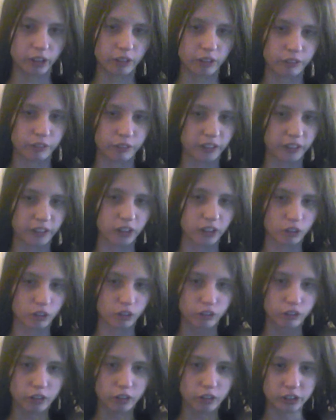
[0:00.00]
a freaking
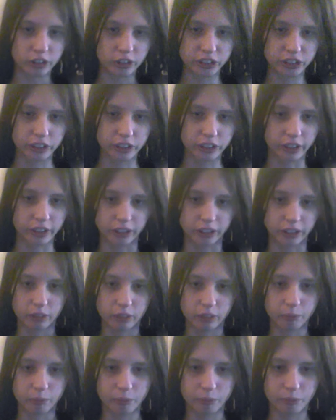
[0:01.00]
cross, like,
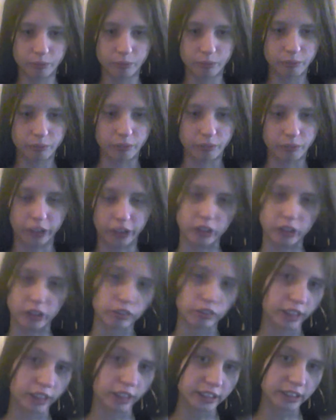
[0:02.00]
like
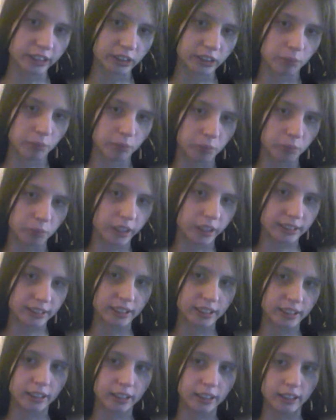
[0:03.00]
Christ, but
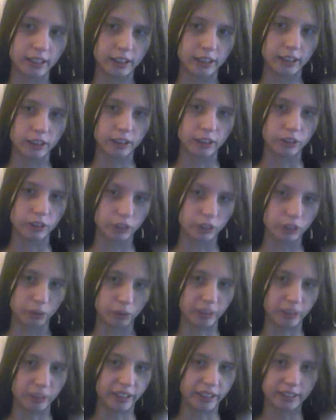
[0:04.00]

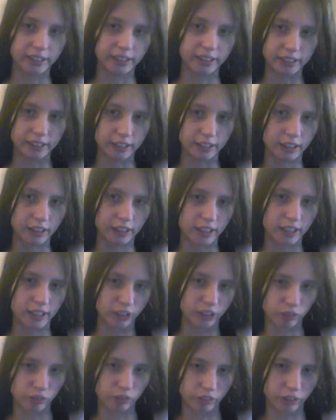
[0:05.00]
to me that I
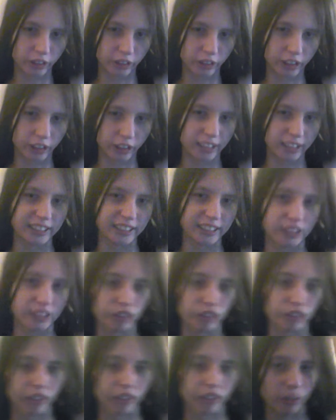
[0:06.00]
don't really
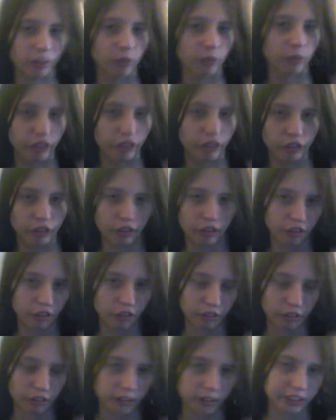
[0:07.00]
identify with the
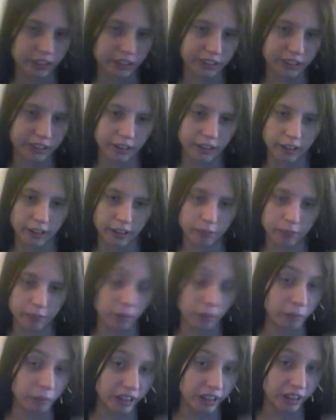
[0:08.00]
cross. Uh,
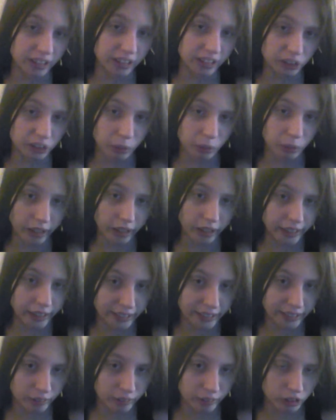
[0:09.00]
maybe that is why I
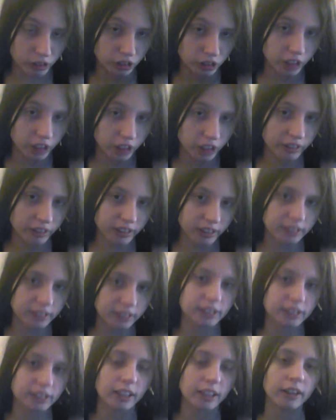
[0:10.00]
never done
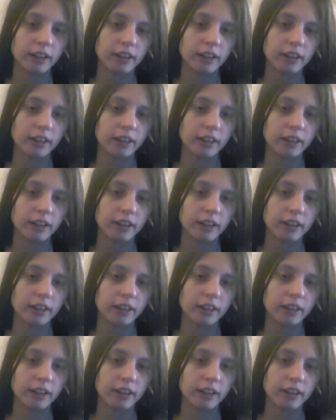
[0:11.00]
this.